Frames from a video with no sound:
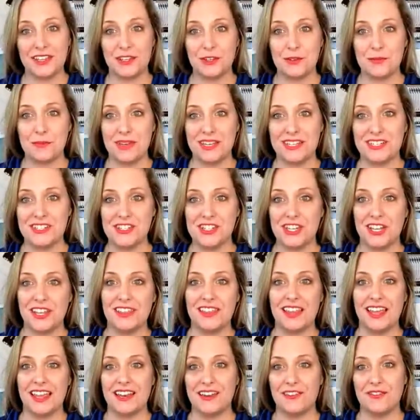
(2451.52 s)
that you
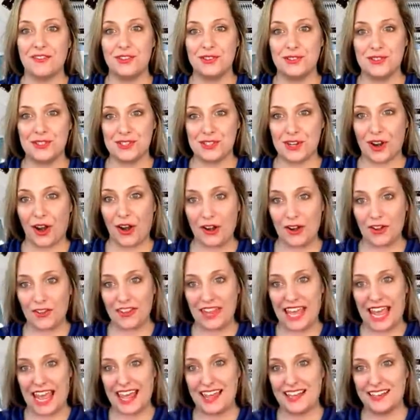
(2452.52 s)
mentioned that if you start on
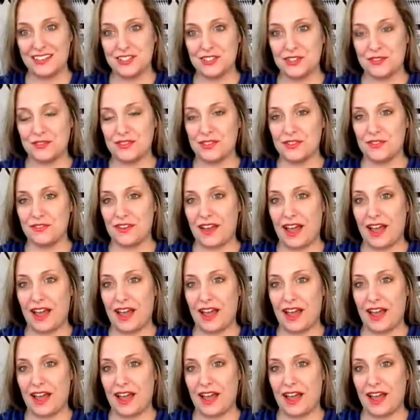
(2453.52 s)
the edge of the